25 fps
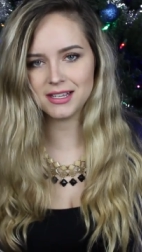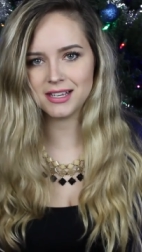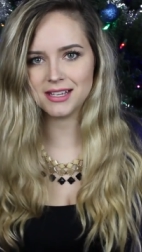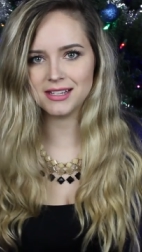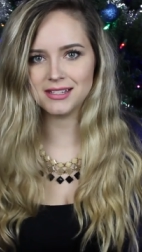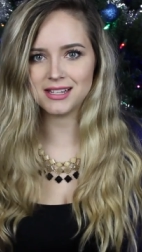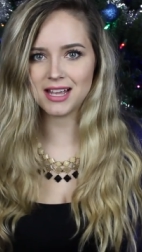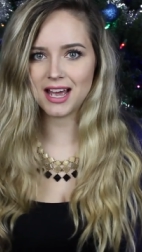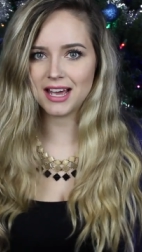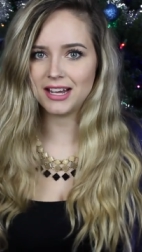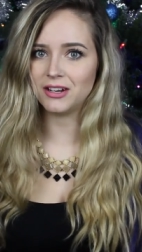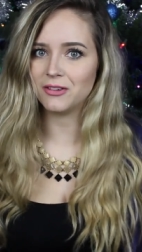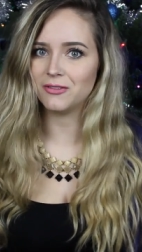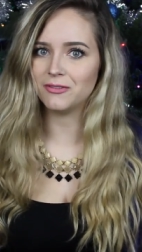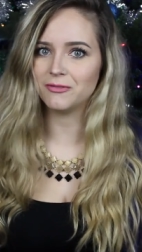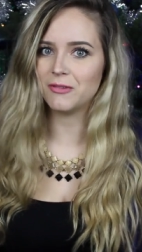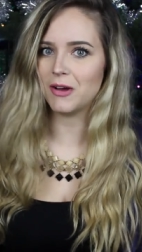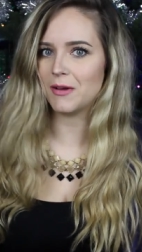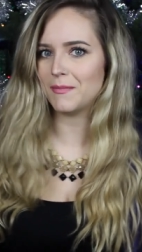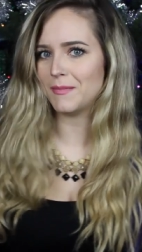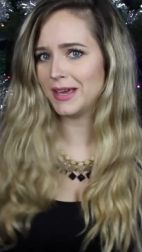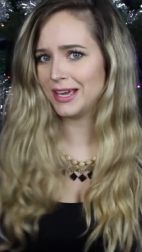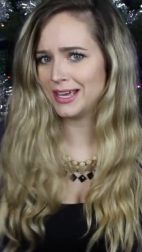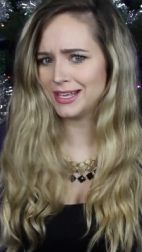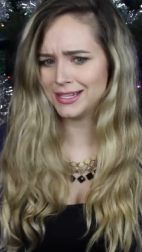because I don't
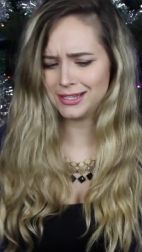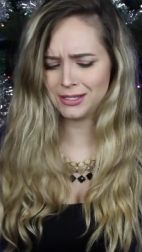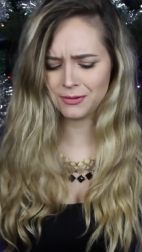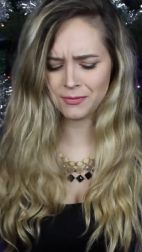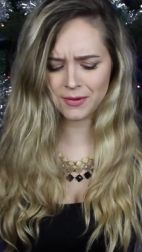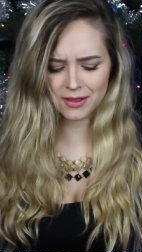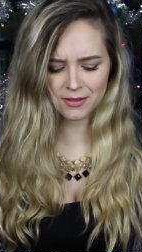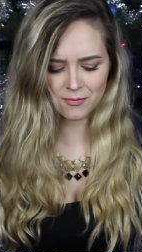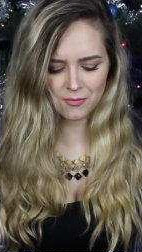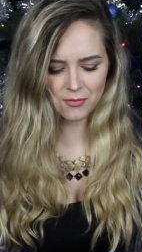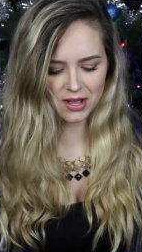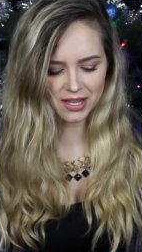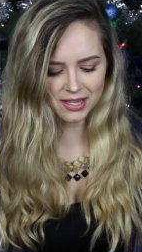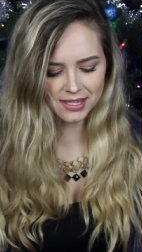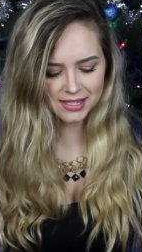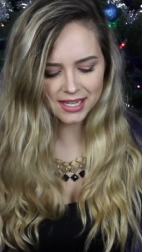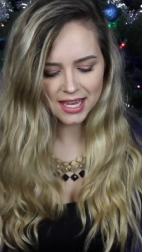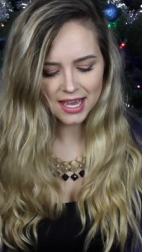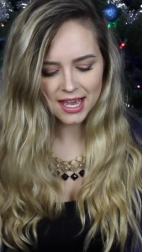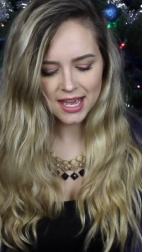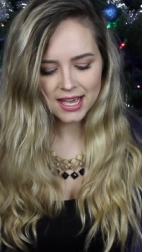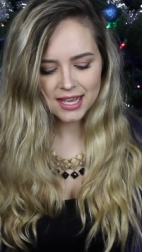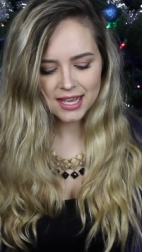want my kids to wear them once.